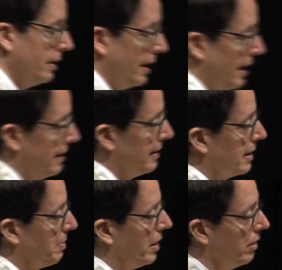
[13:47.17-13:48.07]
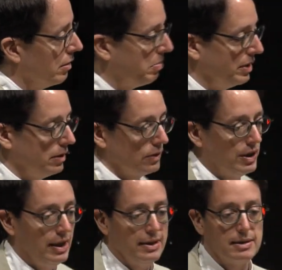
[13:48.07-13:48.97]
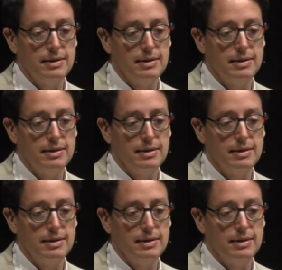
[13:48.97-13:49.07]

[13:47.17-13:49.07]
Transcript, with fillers: that has inspired political change